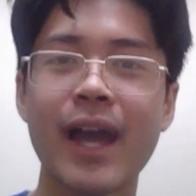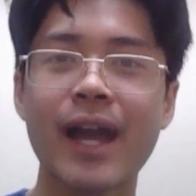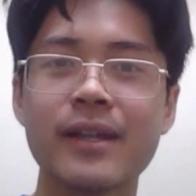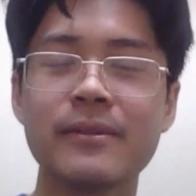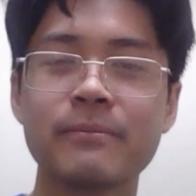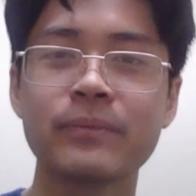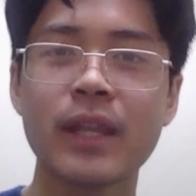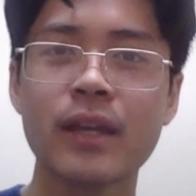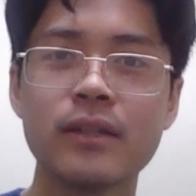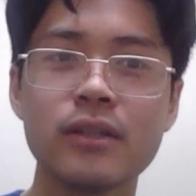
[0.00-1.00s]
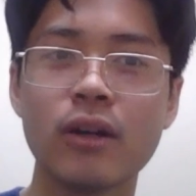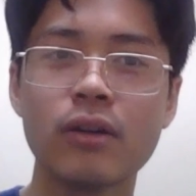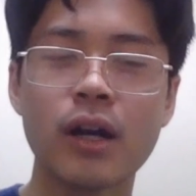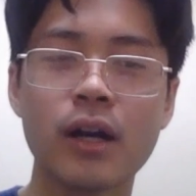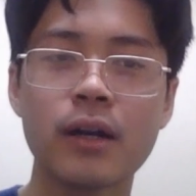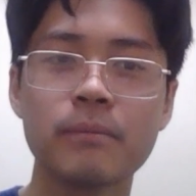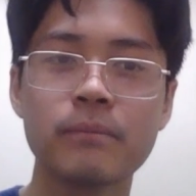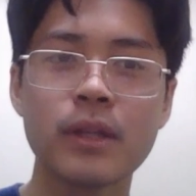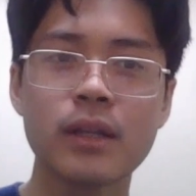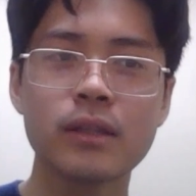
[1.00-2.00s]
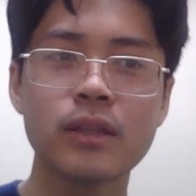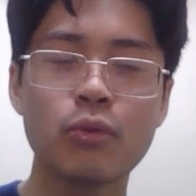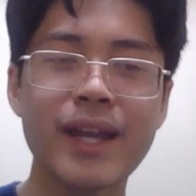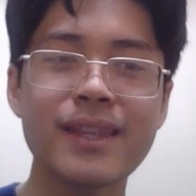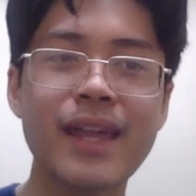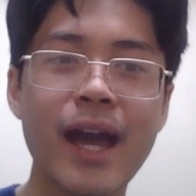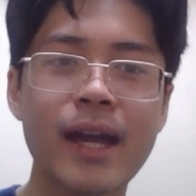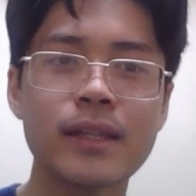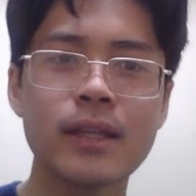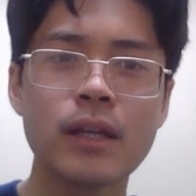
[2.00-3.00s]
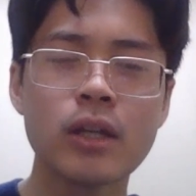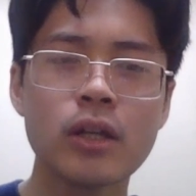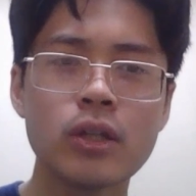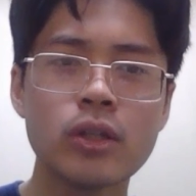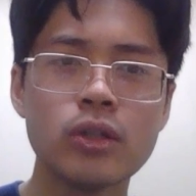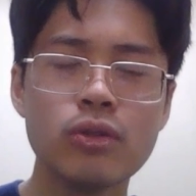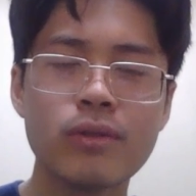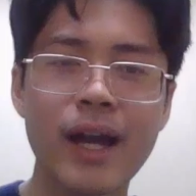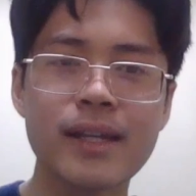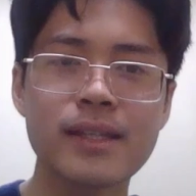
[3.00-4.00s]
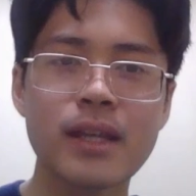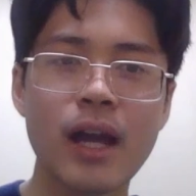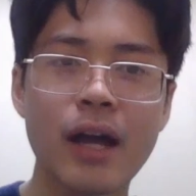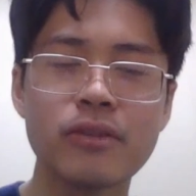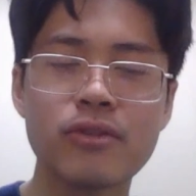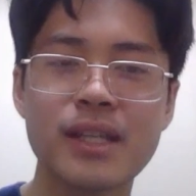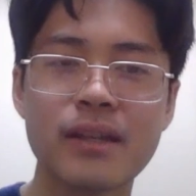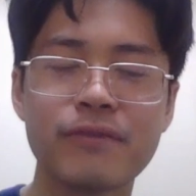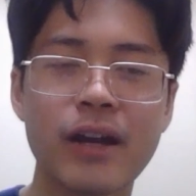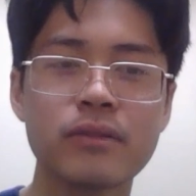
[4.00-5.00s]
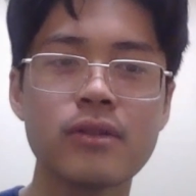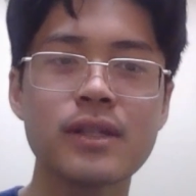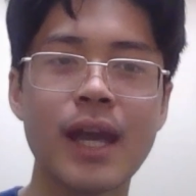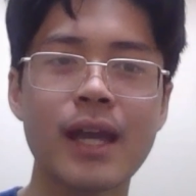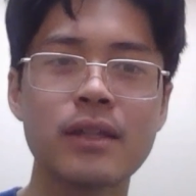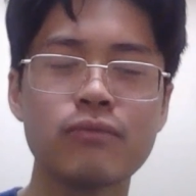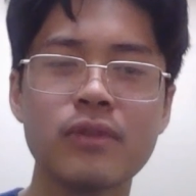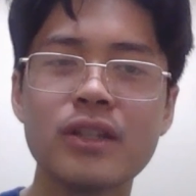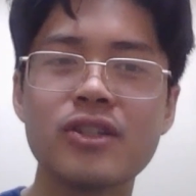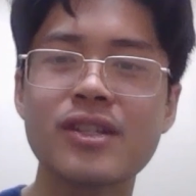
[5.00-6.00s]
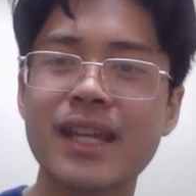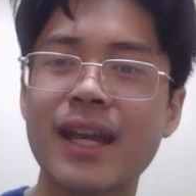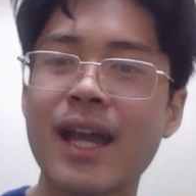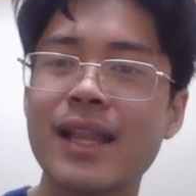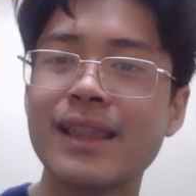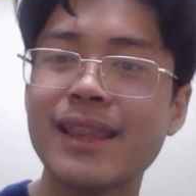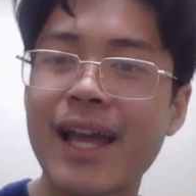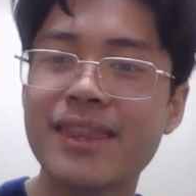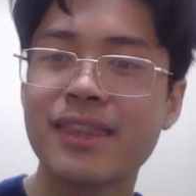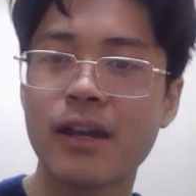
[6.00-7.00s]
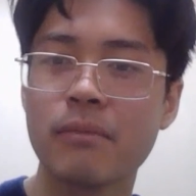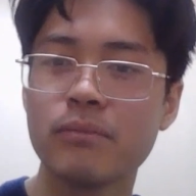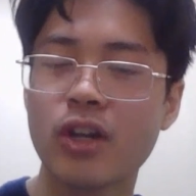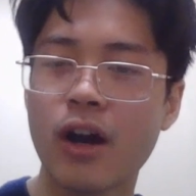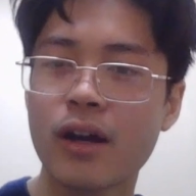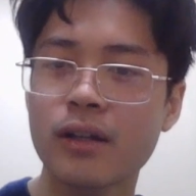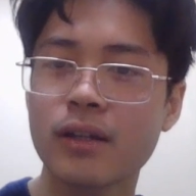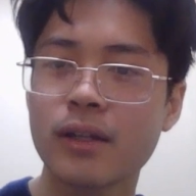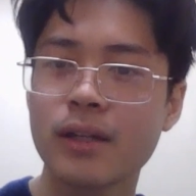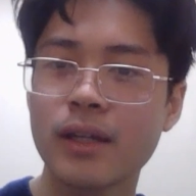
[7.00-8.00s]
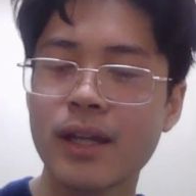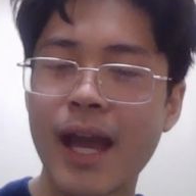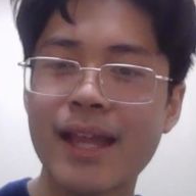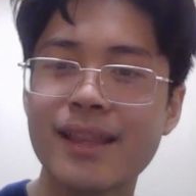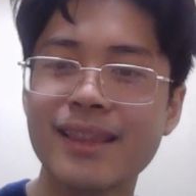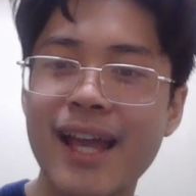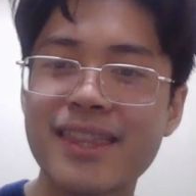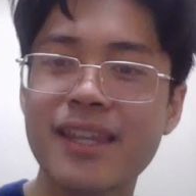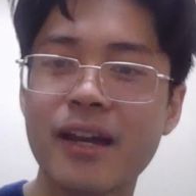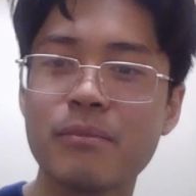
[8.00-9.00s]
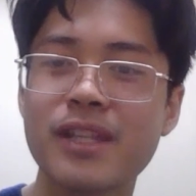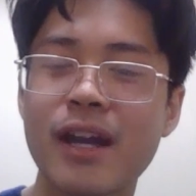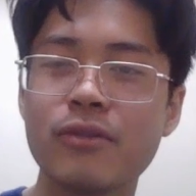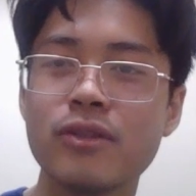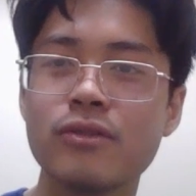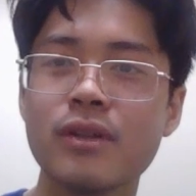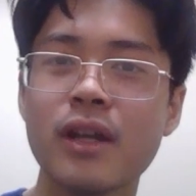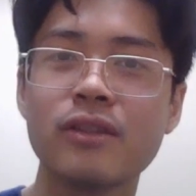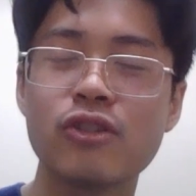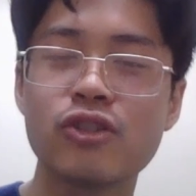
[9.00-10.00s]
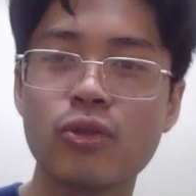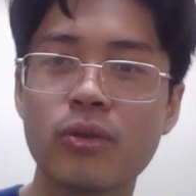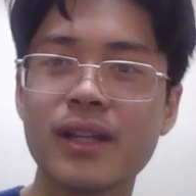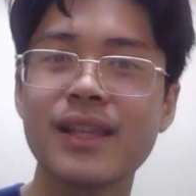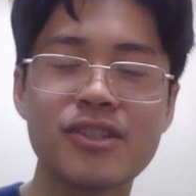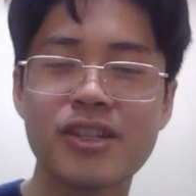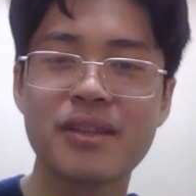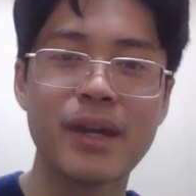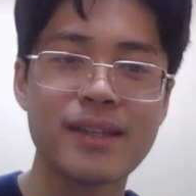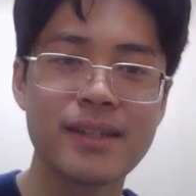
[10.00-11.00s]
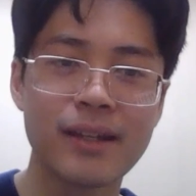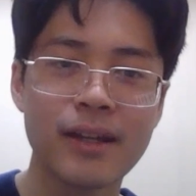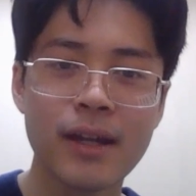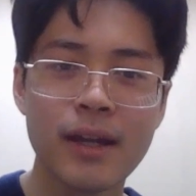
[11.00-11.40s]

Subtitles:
And the way that you guys understand founders and really just like let them talk and let them tell you their story is just amazing.